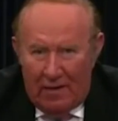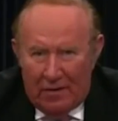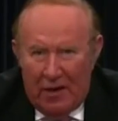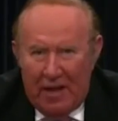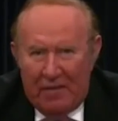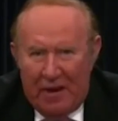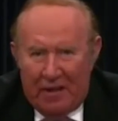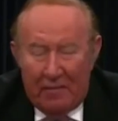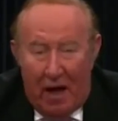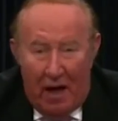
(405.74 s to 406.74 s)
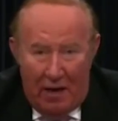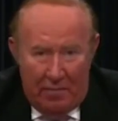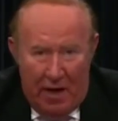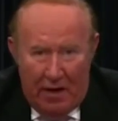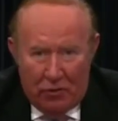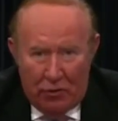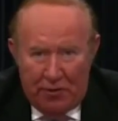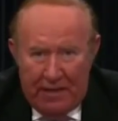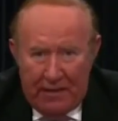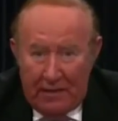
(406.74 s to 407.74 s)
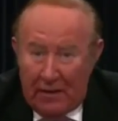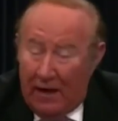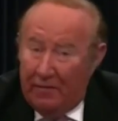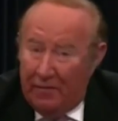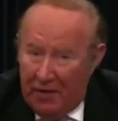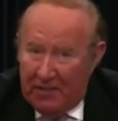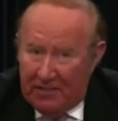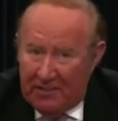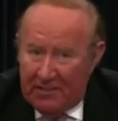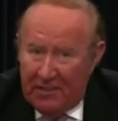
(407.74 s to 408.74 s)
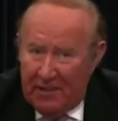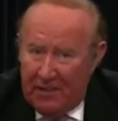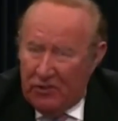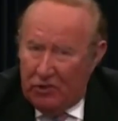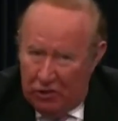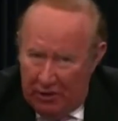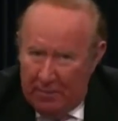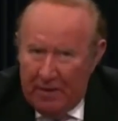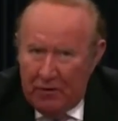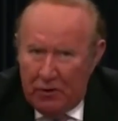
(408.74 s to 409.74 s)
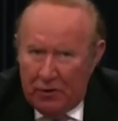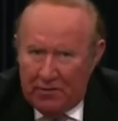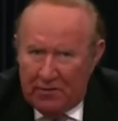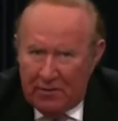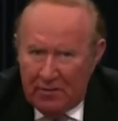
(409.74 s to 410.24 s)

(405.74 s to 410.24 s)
Good evening. I'm Andrew Neil, and this is GB News.